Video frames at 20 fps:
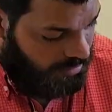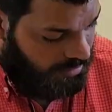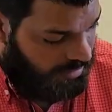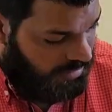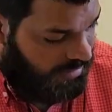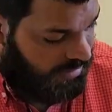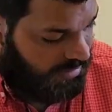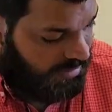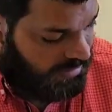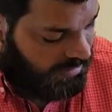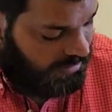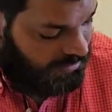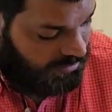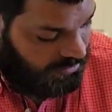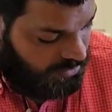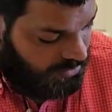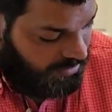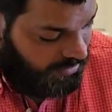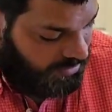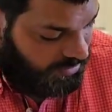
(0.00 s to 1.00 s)
right, and then
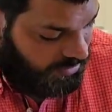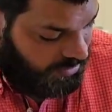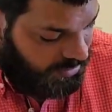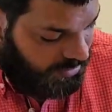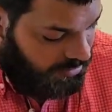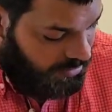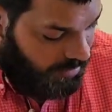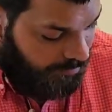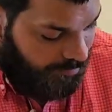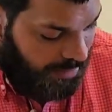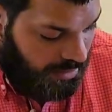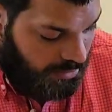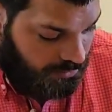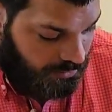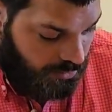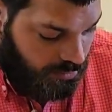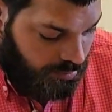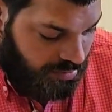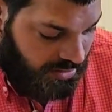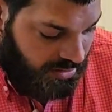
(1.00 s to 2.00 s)
you can see the belt
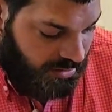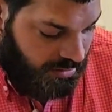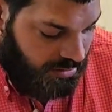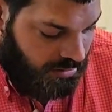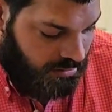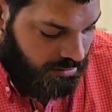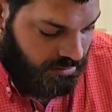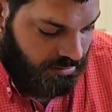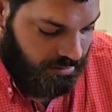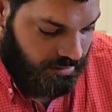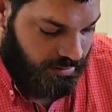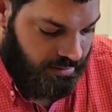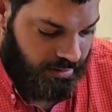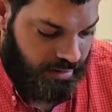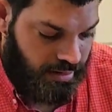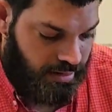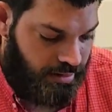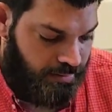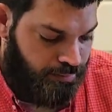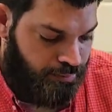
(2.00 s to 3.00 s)
loops here.
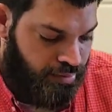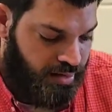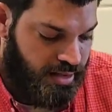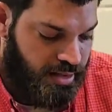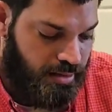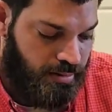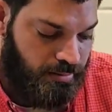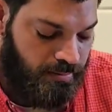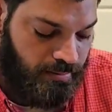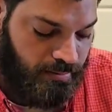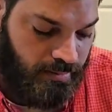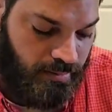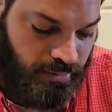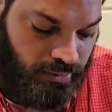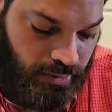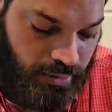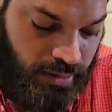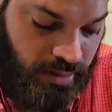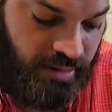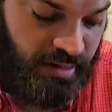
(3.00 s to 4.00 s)
They're pretty
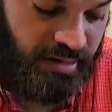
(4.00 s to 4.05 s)
good